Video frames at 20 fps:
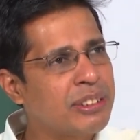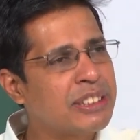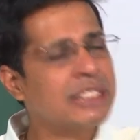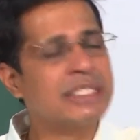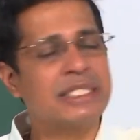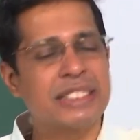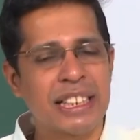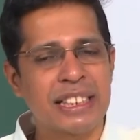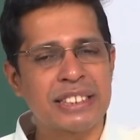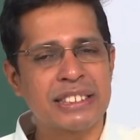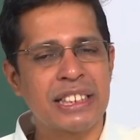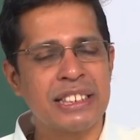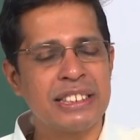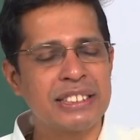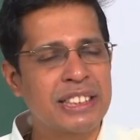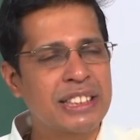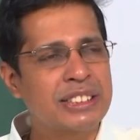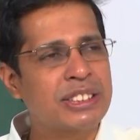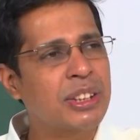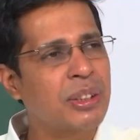which instruction
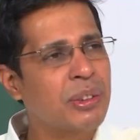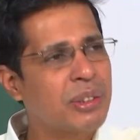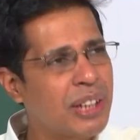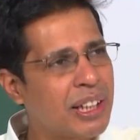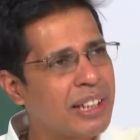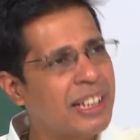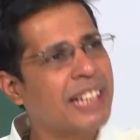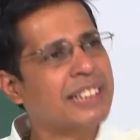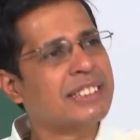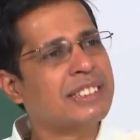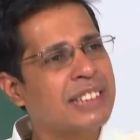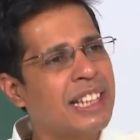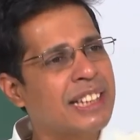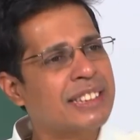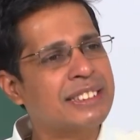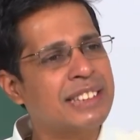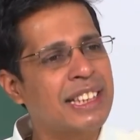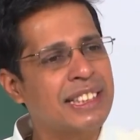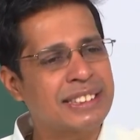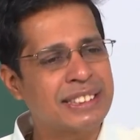is executed, next,
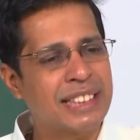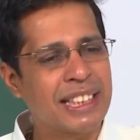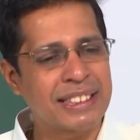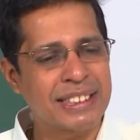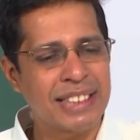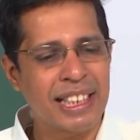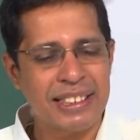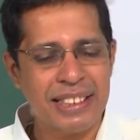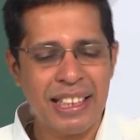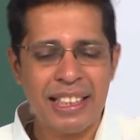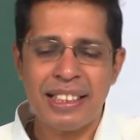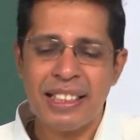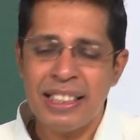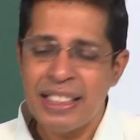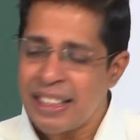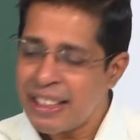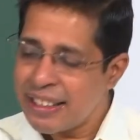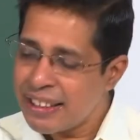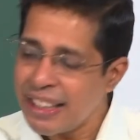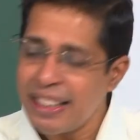next, next, next, next, next
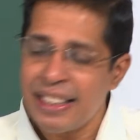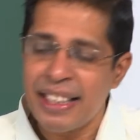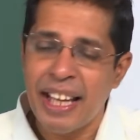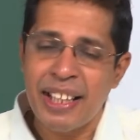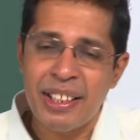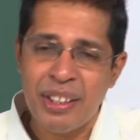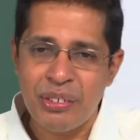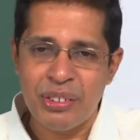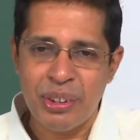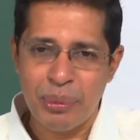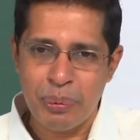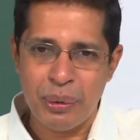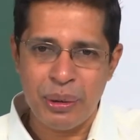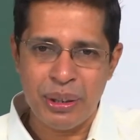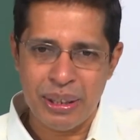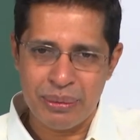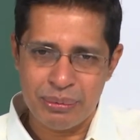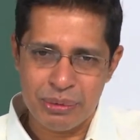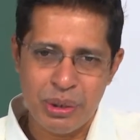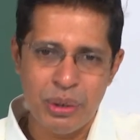till the end of the program.